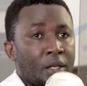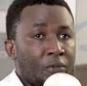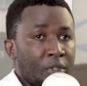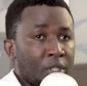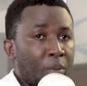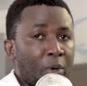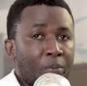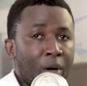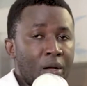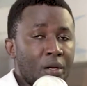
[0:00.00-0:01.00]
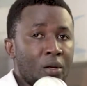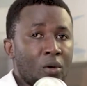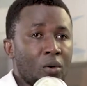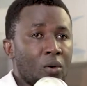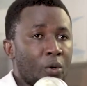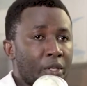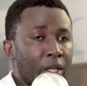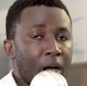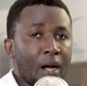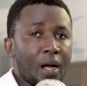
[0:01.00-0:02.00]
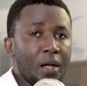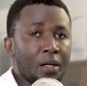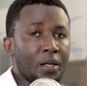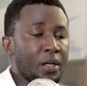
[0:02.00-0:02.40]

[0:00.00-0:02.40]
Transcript: the filter paper on the agar,